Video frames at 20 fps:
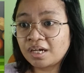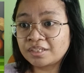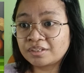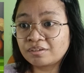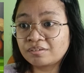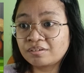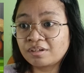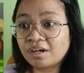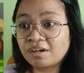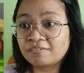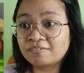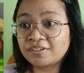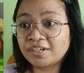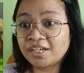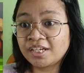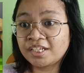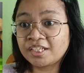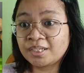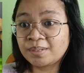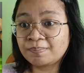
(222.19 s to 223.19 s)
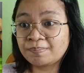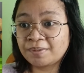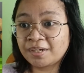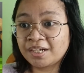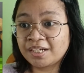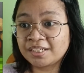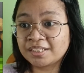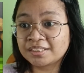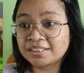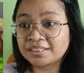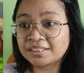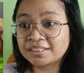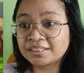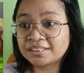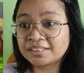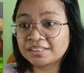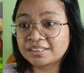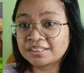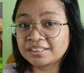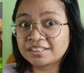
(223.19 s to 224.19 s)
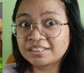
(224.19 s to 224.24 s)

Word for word: don't have any pass.